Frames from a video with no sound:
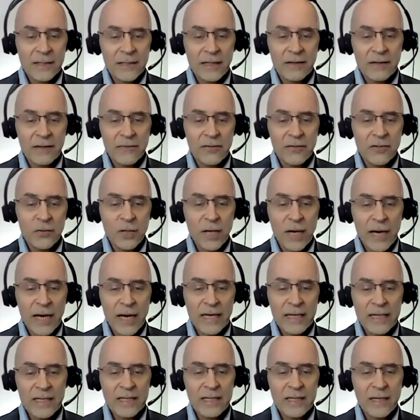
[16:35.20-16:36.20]
if you
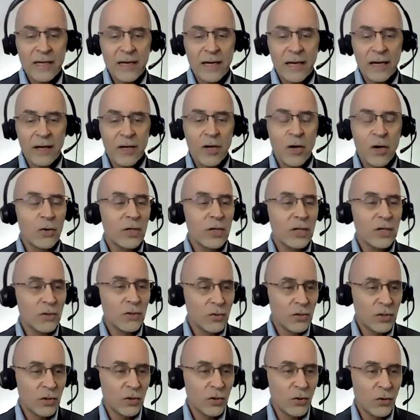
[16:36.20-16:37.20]
guys uh, go to
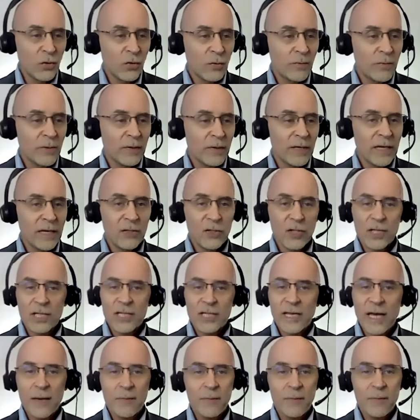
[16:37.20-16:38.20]
YouTube and just
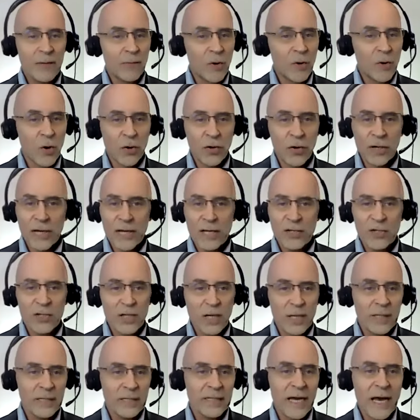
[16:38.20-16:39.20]
type in Broker Nation
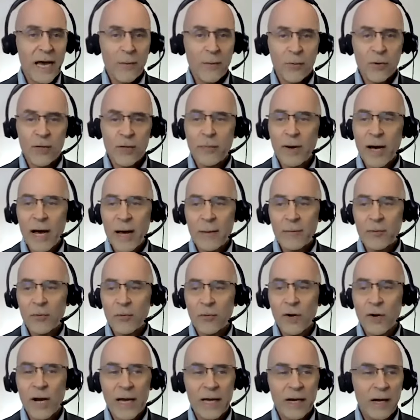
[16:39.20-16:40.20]
at the top, we pop
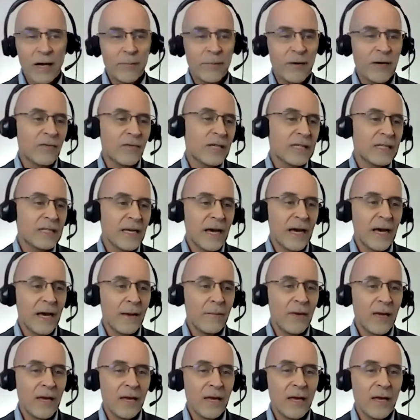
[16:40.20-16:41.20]
right up every
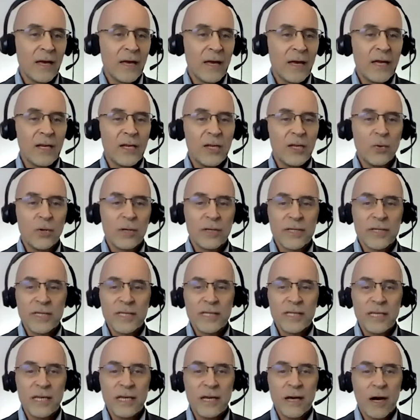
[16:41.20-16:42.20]
time, and you will
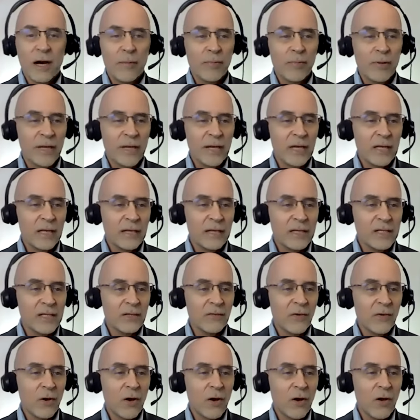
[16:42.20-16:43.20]
see our playlist
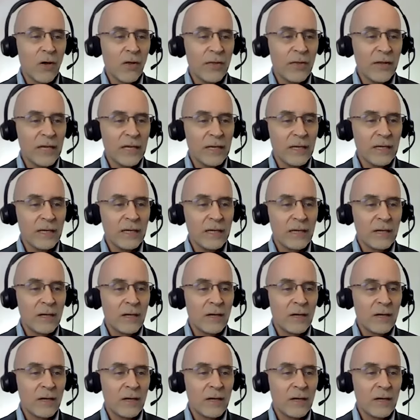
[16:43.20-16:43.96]
of all the